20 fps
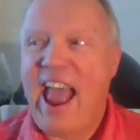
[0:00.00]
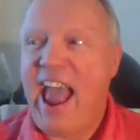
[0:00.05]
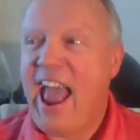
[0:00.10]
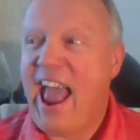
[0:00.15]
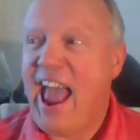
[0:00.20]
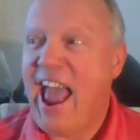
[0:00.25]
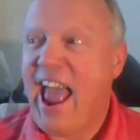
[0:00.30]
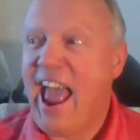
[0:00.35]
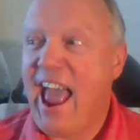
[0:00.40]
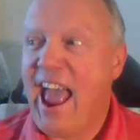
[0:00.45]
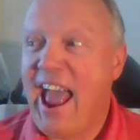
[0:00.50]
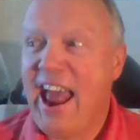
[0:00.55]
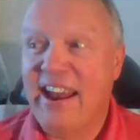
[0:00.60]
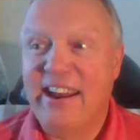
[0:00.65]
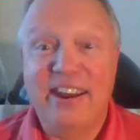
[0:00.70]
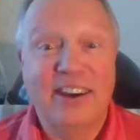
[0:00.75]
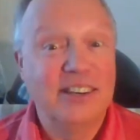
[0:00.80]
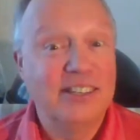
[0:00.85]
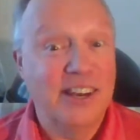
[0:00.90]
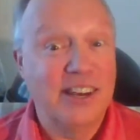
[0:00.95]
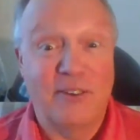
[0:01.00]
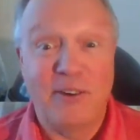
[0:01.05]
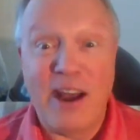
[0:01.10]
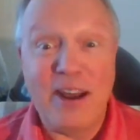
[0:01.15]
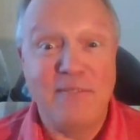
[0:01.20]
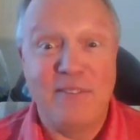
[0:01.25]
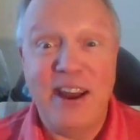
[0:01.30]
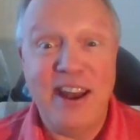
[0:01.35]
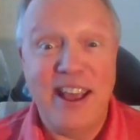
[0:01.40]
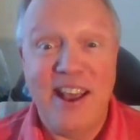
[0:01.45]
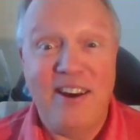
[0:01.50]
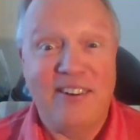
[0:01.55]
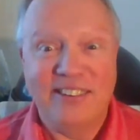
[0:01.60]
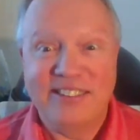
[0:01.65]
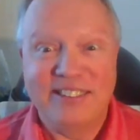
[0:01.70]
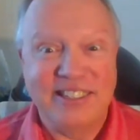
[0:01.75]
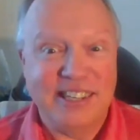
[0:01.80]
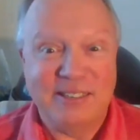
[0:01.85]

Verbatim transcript: And here's a great video.